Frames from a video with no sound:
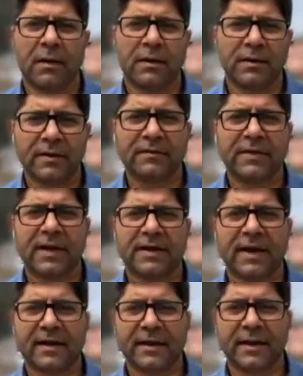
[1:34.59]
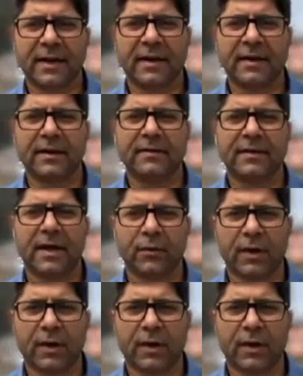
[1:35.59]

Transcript: yes, there are technicalities, there are